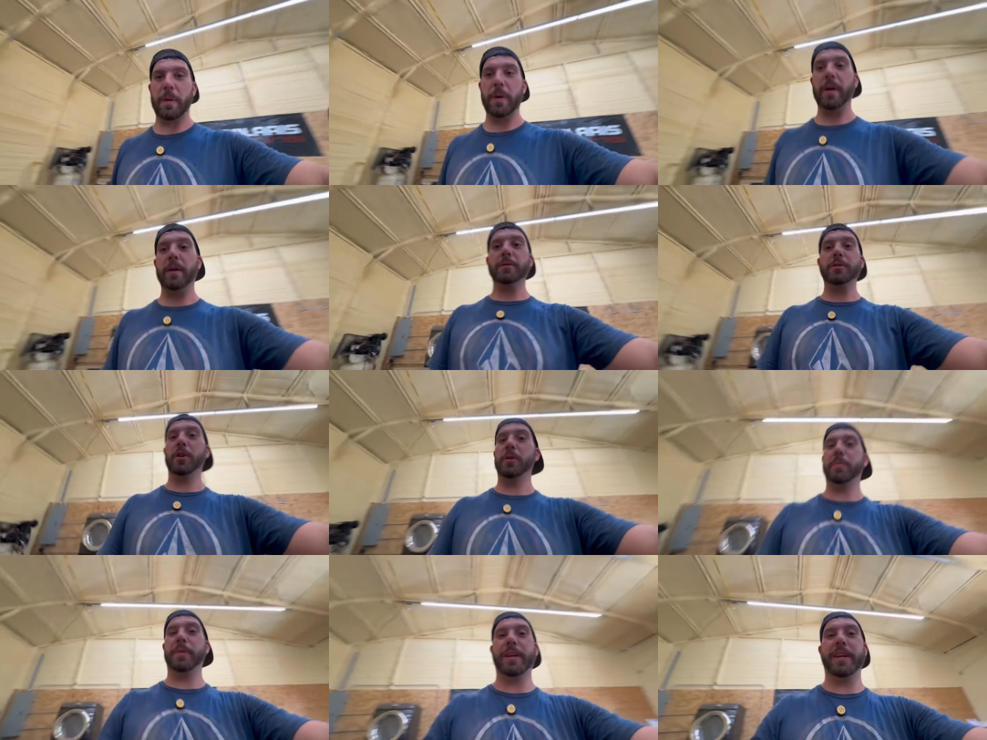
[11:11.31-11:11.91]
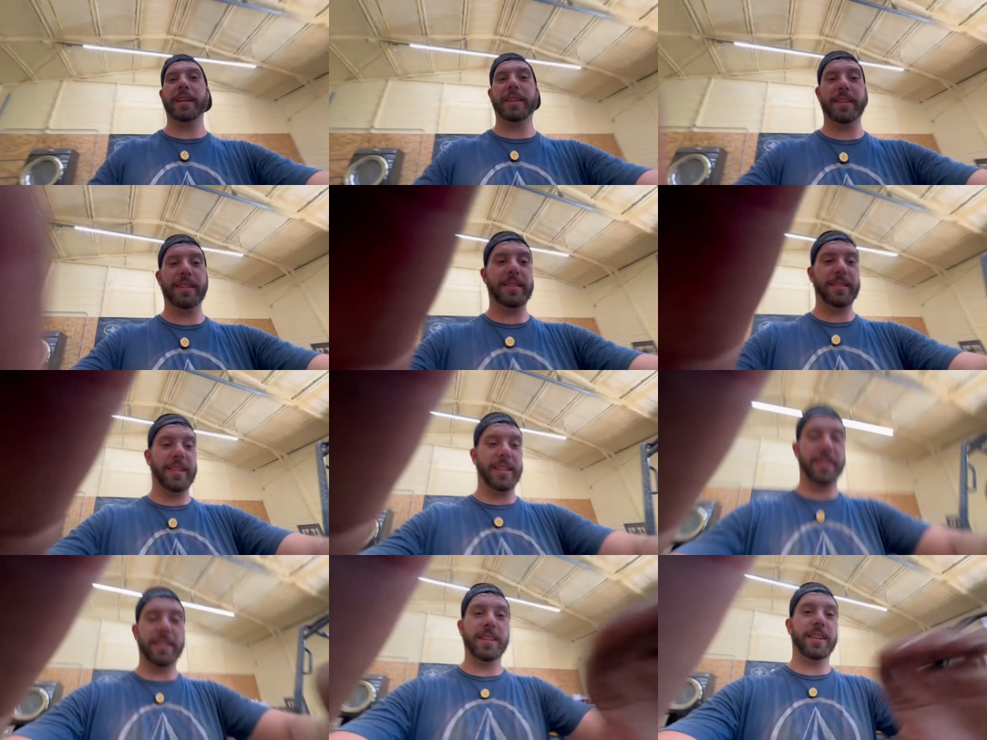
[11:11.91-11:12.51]
I was hoping to get this
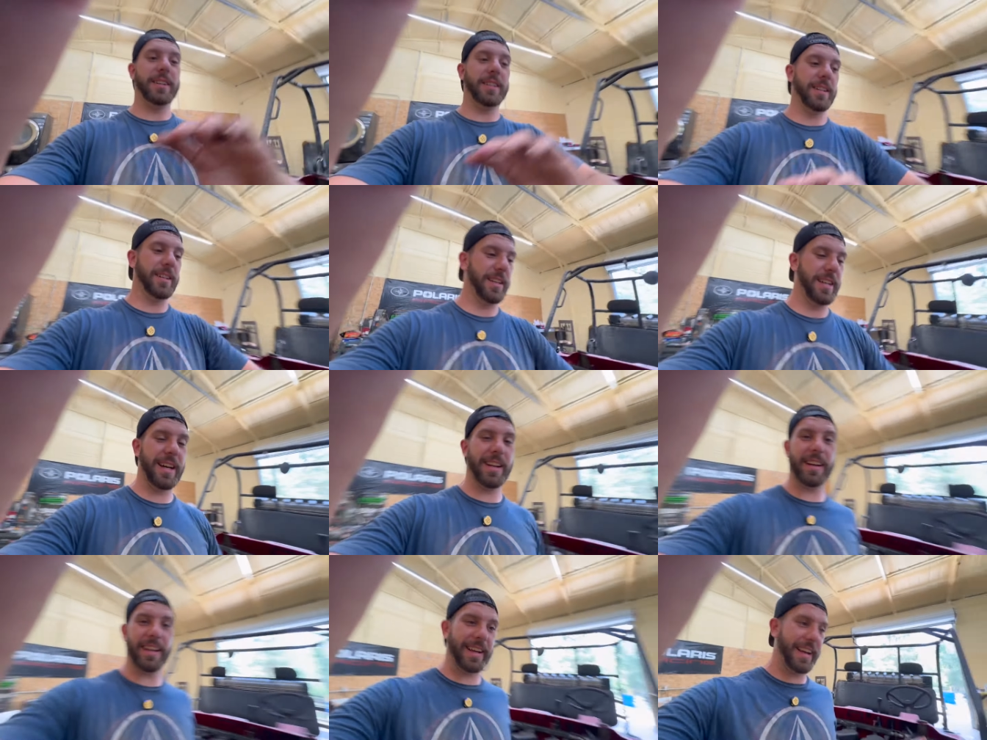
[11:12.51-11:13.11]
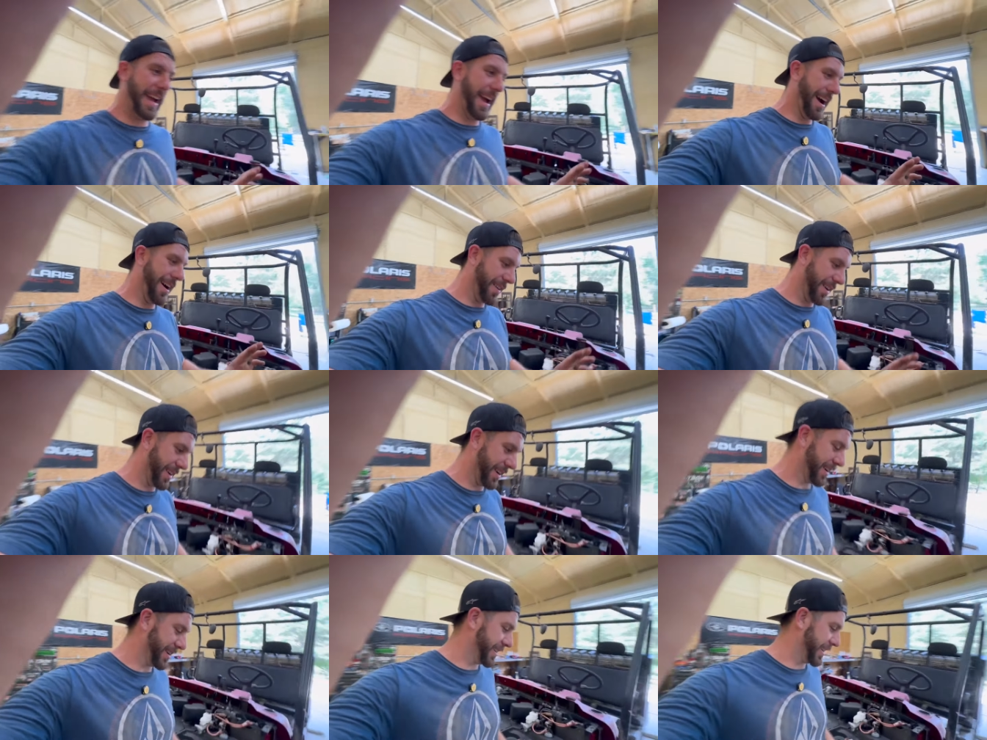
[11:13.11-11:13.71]
thing done and kind of like out of
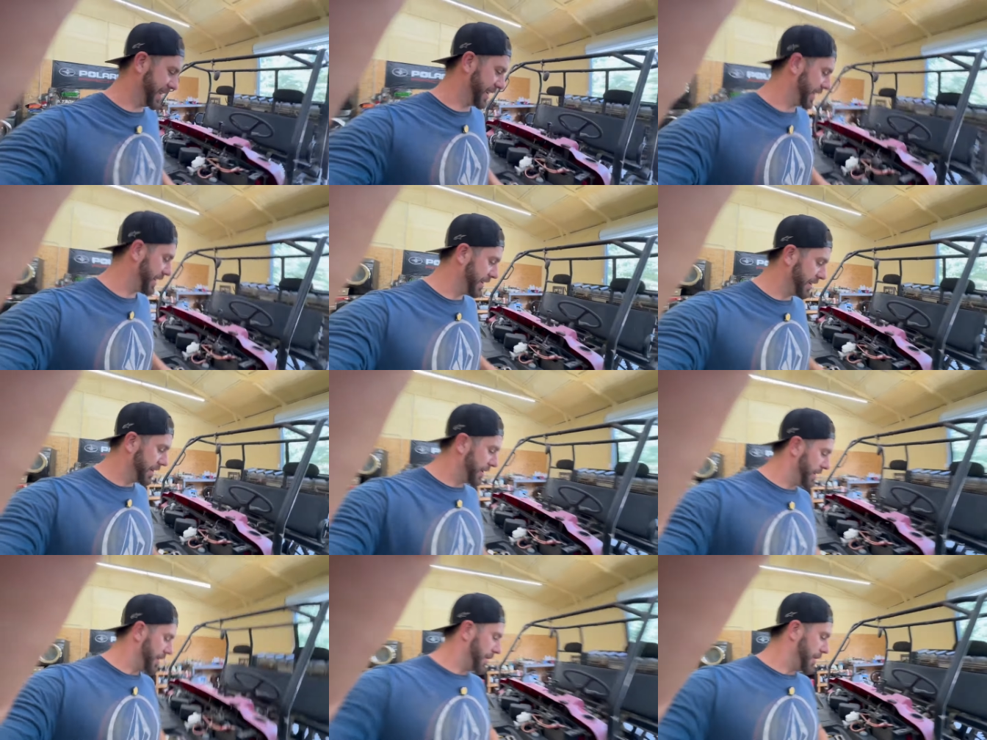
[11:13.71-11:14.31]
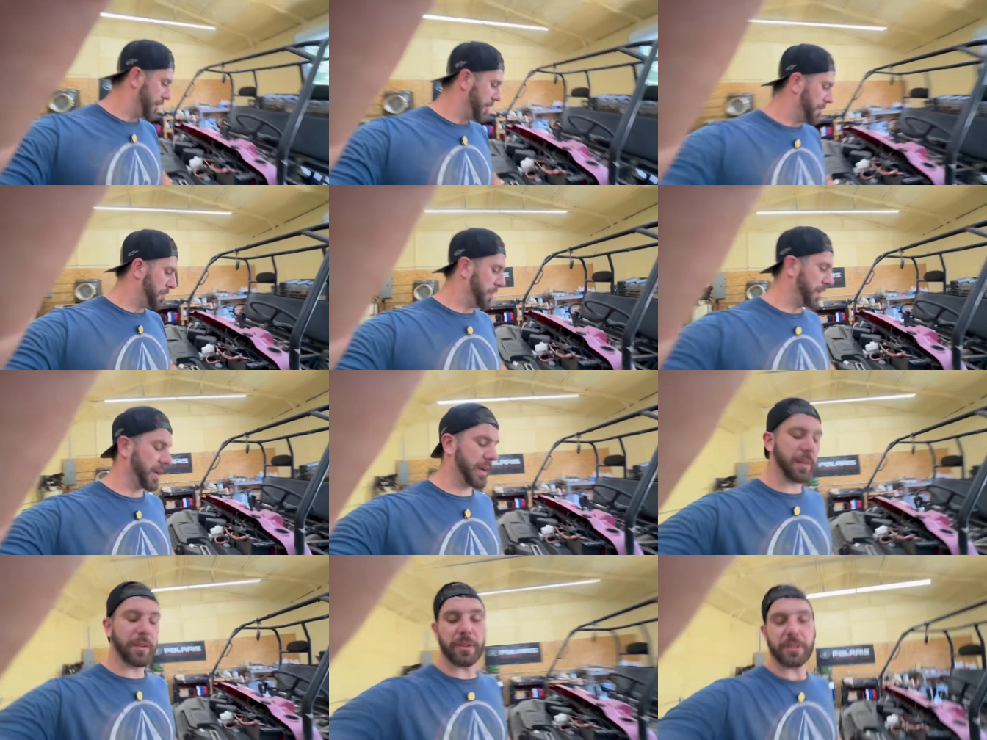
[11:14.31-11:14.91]
here today, but
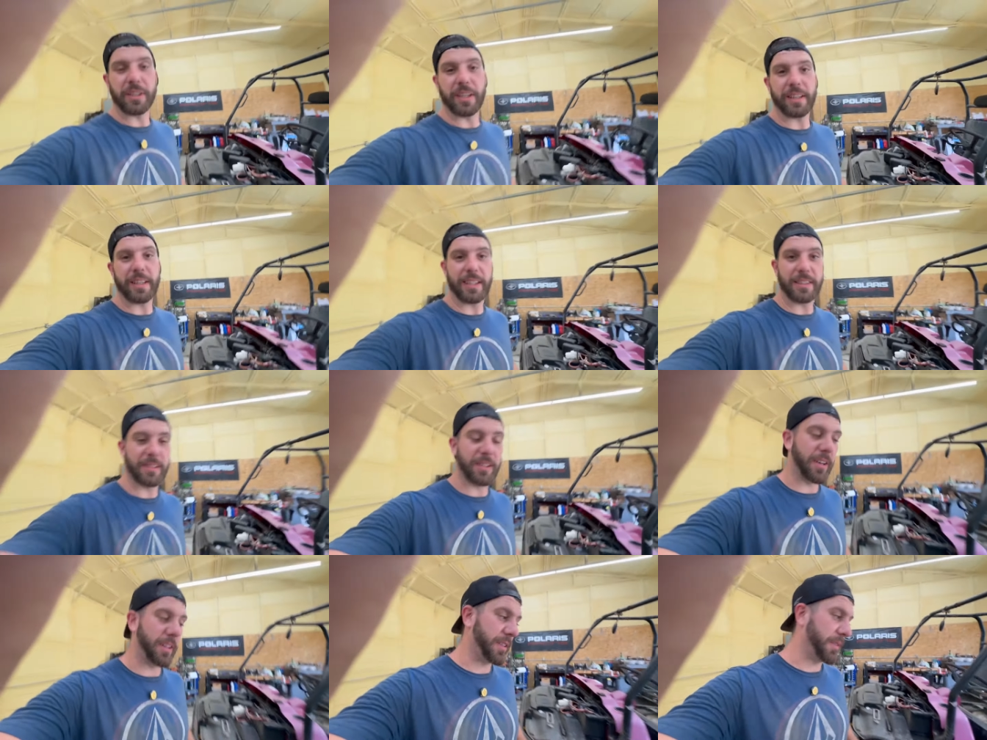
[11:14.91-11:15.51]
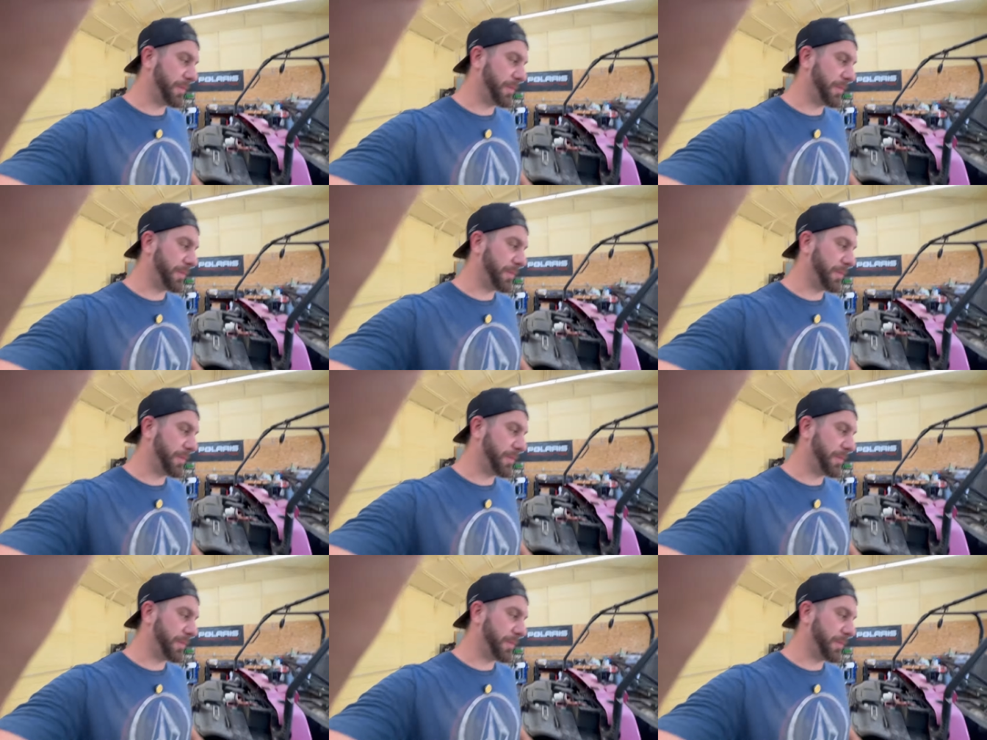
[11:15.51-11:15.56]
it looks like that's not in the